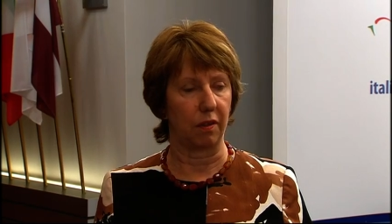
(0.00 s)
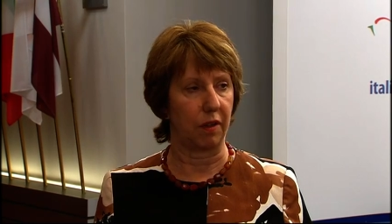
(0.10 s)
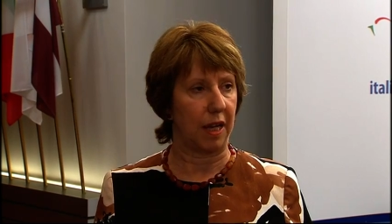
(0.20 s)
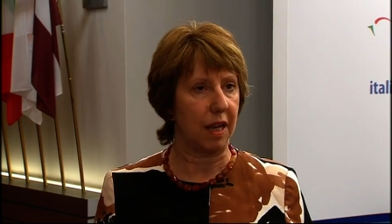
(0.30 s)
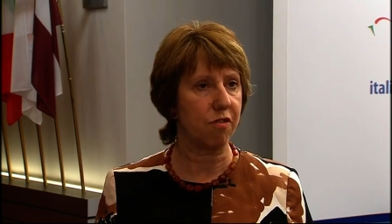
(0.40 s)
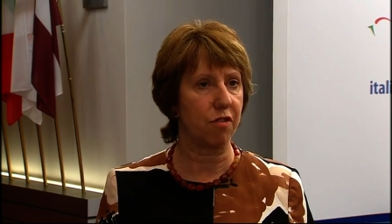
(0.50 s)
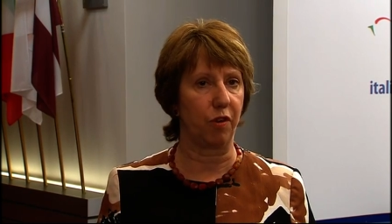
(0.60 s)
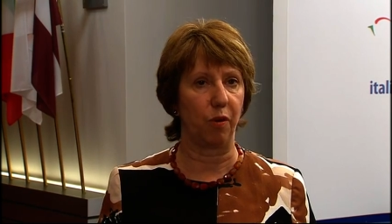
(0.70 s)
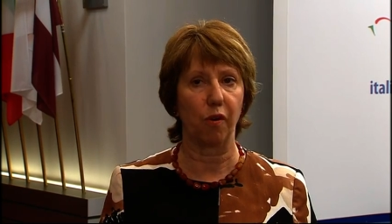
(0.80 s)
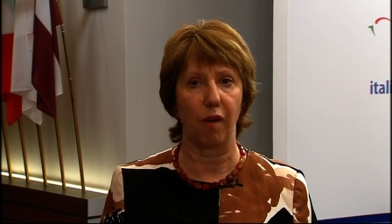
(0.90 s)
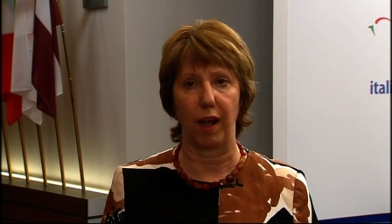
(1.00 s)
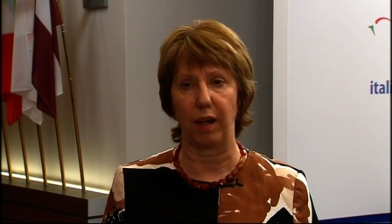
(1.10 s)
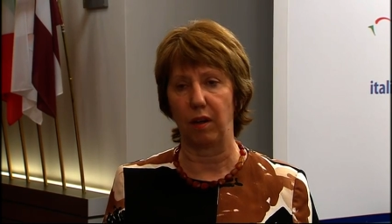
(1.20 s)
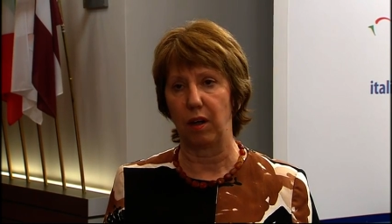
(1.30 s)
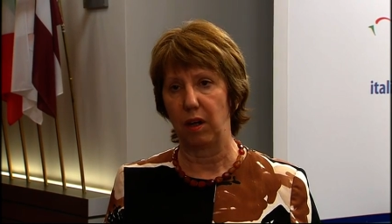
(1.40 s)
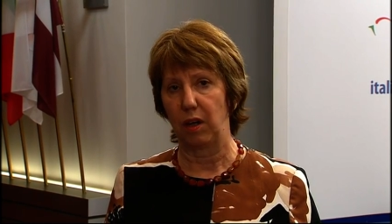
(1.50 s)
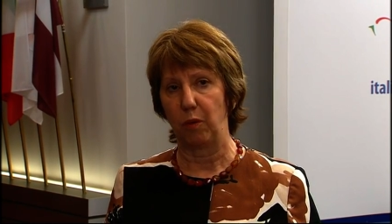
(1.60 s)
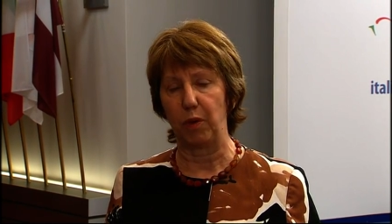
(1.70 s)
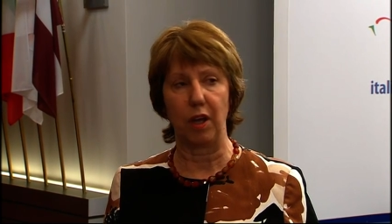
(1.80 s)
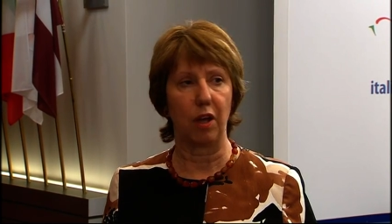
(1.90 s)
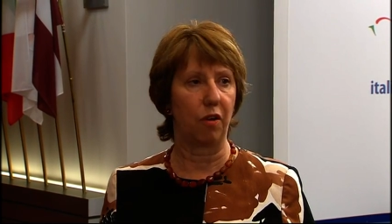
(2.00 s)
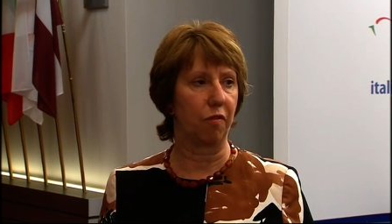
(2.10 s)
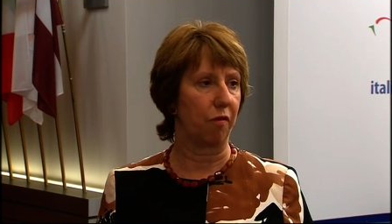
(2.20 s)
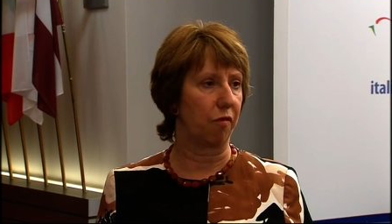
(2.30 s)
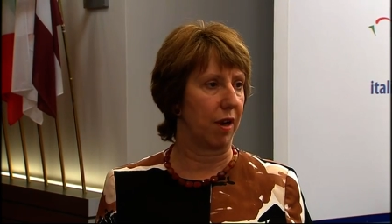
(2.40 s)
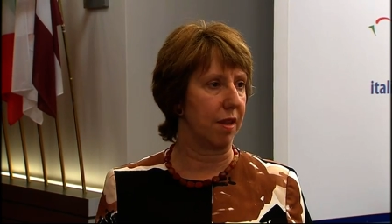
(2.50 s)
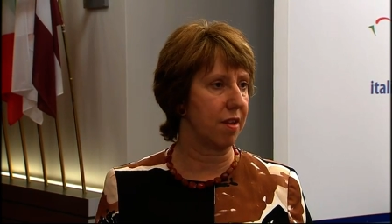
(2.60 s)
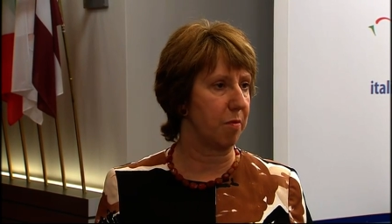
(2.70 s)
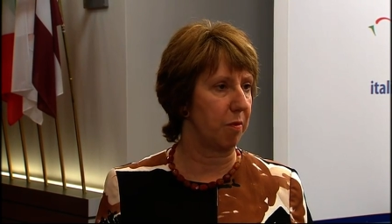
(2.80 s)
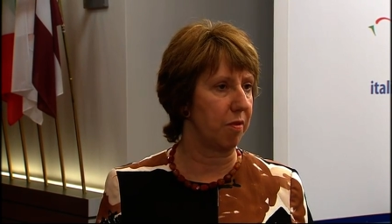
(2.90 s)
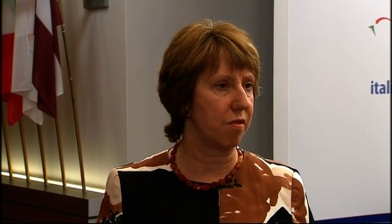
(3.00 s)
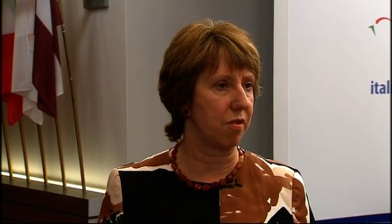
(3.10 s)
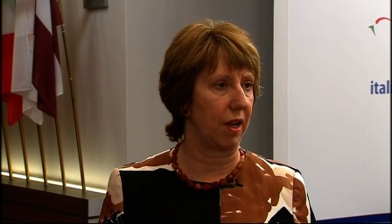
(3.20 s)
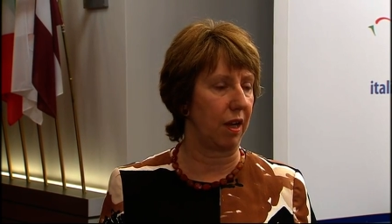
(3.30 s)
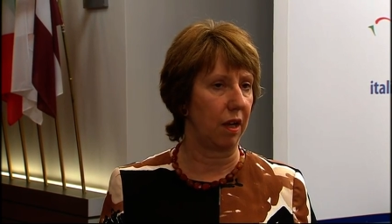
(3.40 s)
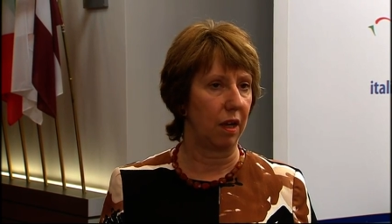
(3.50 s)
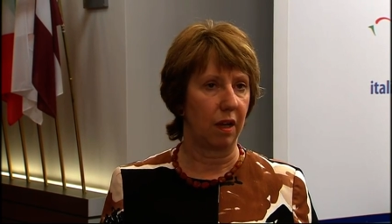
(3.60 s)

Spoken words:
the east of Ukraine. We heard from Frans Timmermans, the